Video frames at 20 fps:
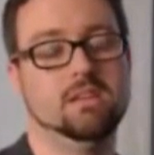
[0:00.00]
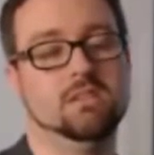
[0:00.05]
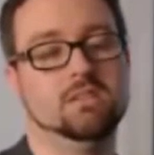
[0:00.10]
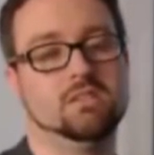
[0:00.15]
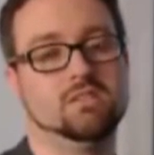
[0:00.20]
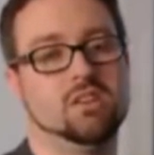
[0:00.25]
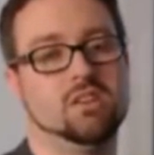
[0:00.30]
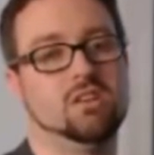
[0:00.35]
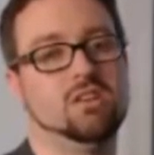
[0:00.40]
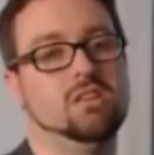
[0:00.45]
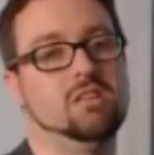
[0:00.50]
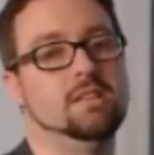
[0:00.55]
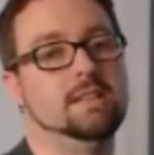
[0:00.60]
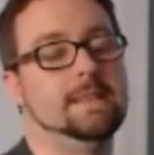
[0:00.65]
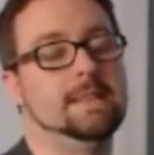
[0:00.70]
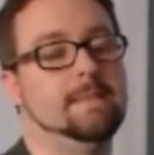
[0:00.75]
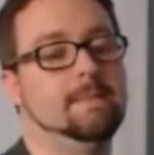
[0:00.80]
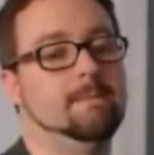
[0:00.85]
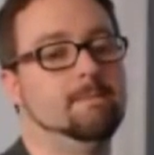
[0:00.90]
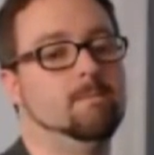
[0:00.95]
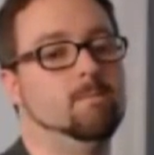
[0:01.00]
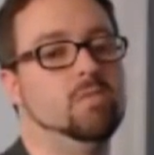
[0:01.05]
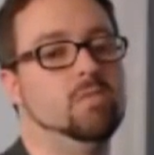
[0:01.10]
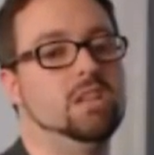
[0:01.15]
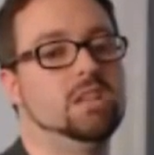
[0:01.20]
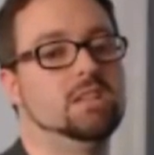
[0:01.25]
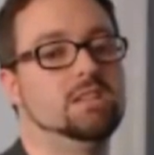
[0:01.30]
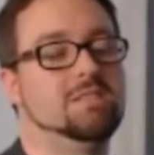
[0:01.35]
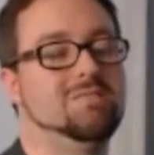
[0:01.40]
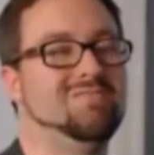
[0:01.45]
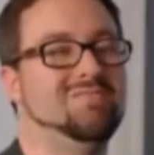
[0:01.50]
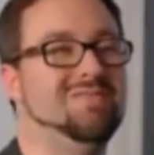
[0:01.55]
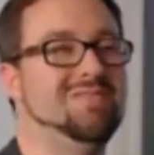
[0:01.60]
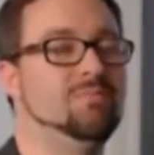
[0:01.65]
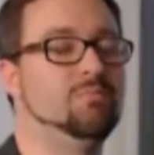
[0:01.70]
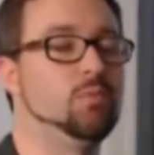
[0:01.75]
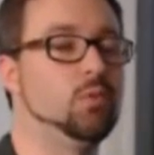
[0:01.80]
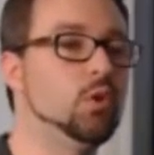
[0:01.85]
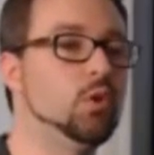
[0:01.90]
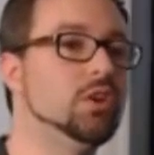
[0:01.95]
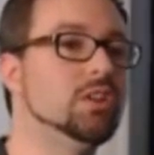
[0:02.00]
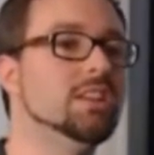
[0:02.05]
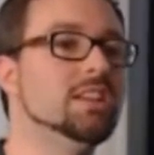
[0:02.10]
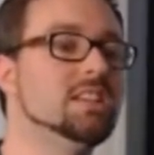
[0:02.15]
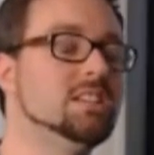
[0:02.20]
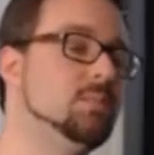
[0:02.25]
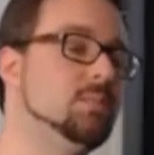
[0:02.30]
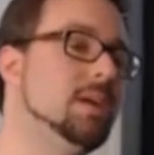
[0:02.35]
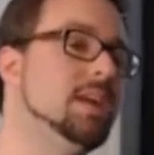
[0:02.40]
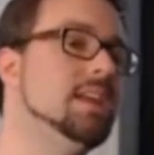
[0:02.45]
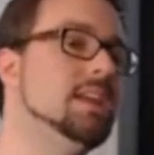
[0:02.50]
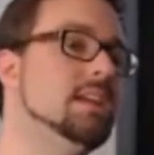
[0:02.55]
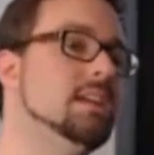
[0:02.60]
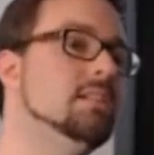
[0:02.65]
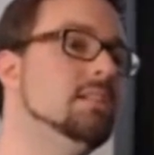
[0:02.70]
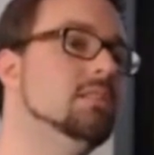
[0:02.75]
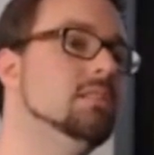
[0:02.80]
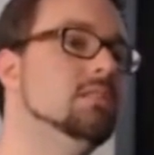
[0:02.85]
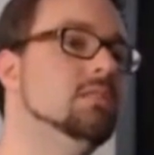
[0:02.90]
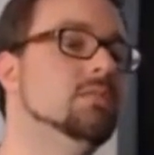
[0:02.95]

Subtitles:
So broadly speaking,